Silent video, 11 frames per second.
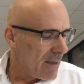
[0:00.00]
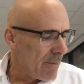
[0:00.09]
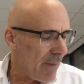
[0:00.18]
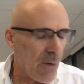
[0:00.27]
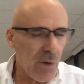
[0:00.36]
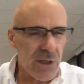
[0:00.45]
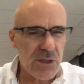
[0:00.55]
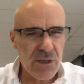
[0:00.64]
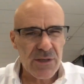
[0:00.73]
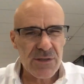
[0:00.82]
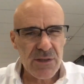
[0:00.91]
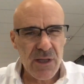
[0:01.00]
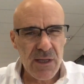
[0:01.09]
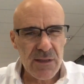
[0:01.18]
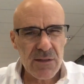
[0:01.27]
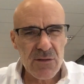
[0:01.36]
by which a
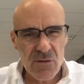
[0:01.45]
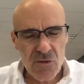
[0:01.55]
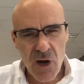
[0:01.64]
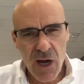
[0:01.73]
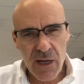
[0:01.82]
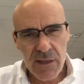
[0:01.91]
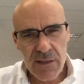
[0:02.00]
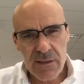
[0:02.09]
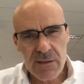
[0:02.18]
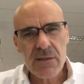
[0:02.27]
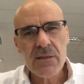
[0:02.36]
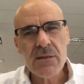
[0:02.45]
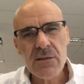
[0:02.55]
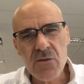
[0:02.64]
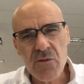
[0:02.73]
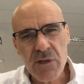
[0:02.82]
state tries
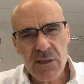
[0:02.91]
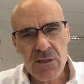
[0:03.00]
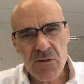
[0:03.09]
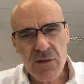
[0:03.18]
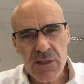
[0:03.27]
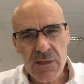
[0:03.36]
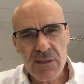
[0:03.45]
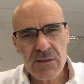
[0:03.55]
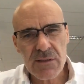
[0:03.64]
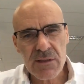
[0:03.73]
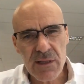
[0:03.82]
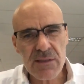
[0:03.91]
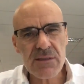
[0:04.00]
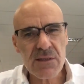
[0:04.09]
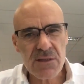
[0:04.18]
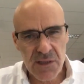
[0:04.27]
to increase
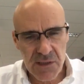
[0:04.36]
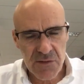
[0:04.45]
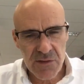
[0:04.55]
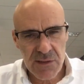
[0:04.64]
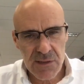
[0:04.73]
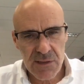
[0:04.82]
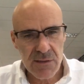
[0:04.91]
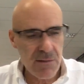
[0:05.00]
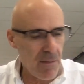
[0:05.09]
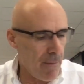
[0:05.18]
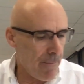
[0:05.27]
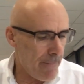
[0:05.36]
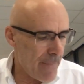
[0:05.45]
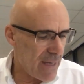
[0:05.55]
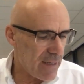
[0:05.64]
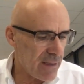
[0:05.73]
its security
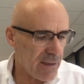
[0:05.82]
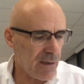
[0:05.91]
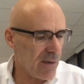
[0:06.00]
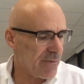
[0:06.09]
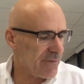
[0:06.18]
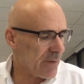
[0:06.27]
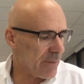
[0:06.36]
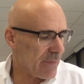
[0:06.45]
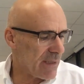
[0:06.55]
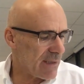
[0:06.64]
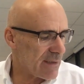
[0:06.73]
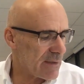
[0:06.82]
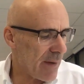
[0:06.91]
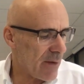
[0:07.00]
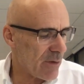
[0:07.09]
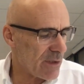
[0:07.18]
many of the means
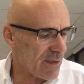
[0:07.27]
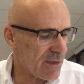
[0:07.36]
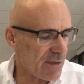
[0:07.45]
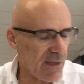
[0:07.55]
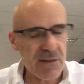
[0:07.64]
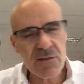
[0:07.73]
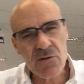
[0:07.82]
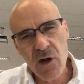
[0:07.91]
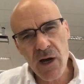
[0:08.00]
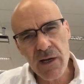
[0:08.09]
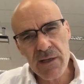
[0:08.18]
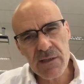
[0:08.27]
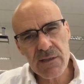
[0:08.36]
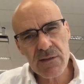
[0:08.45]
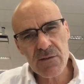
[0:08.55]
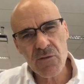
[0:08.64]
by which the state
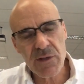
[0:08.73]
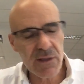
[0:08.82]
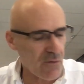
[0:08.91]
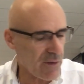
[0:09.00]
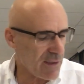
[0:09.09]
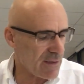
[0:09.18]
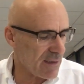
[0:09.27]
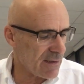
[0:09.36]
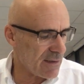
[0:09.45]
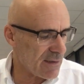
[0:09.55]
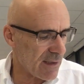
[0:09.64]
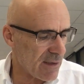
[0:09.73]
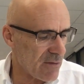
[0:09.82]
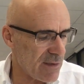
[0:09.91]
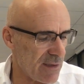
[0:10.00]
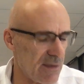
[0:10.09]
tries to increase its
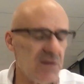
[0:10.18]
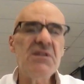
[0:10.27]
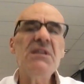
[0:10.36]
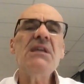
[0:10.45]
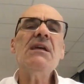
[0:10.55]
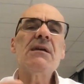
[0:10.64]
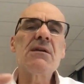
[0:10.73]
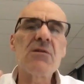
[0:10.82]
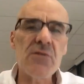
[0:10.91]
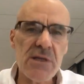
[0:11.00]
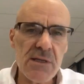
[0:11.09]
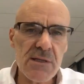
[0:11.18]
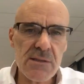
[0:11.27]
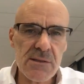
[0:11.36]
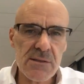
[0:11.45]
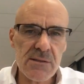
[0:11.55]
security
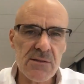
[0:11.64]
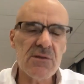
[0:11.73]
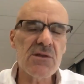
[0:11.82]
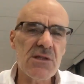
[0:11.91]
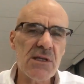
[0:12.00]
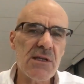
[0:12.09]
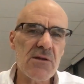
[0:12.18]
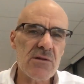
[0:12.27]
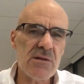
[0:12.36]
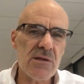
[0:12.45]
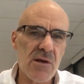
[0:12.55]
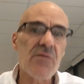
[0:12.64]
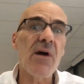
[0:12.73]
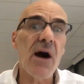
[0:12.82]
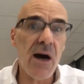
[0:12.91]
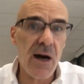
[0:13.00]
decrease the security of
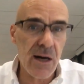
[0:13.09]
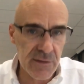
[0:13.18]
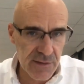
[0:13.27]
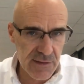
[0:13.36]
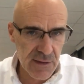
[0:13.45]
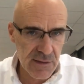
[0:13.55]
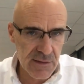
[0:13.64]
other states.